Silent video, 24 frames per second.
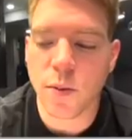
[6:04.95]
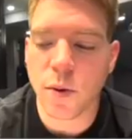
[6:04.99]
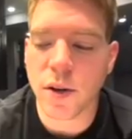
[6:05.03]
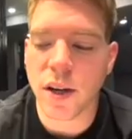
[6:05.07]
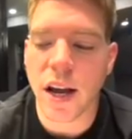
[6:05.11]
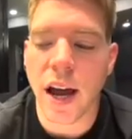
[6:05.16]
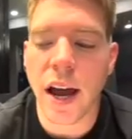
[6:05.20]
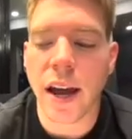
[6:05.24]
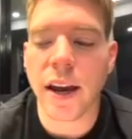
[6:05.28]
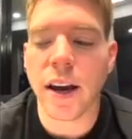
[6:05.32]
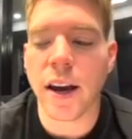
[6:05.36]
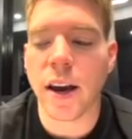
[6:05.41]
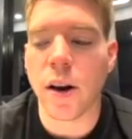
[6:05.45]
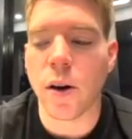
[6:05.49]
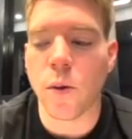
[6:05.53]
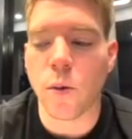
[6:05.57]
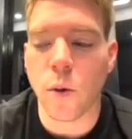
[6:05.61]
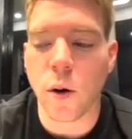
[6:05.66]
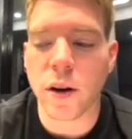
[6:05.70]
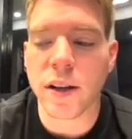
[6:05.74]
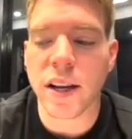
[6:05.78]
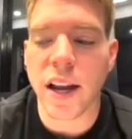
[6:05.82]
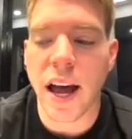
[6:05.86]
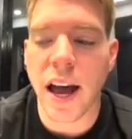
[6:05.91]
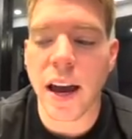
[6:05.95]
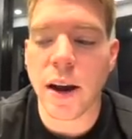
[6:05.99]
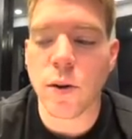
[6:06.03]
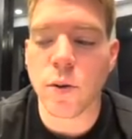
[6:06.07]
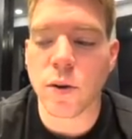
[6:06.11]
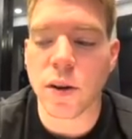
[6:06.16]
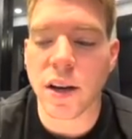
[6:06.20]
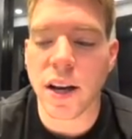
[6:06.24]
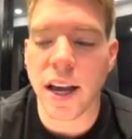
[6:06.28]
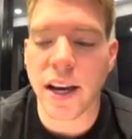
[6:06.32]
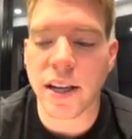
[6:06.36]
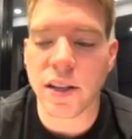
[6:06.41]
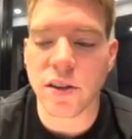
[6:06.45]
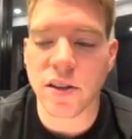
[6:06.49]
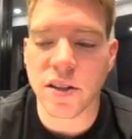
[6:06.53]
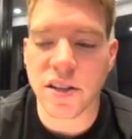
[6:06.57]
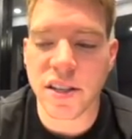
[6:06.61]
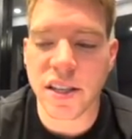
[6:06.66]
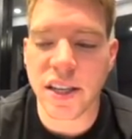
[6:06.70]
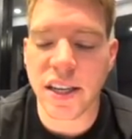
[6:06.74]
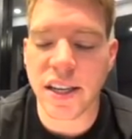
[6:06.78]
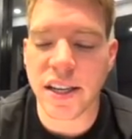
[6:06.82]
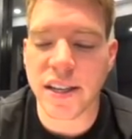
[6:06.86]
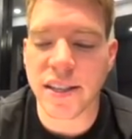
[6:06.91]
what I would like to
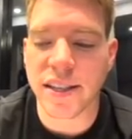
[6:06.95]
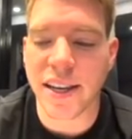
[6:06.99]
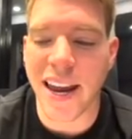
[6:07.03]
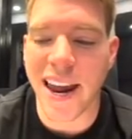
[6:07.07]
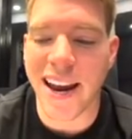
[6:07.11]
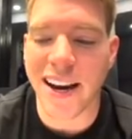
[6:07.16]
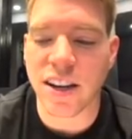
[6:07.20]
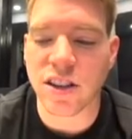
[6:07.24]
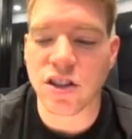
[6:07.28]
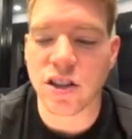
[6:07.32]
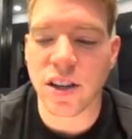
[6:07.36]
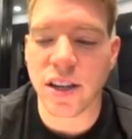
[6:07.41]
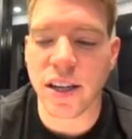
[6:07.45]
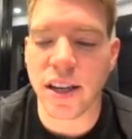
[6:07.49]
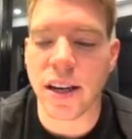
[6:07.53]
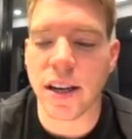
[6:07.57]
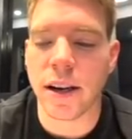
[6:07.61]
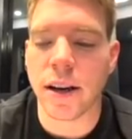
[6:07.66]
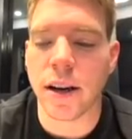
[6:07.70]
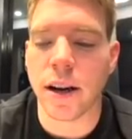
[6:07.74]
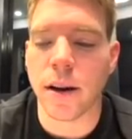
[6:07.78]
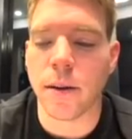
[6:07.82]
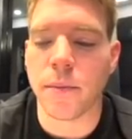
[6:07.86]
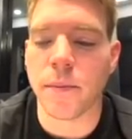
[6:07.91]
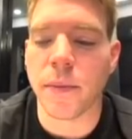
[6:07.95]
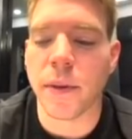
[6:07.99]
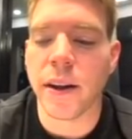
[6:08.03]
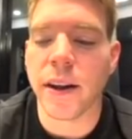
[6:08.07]
see is actually a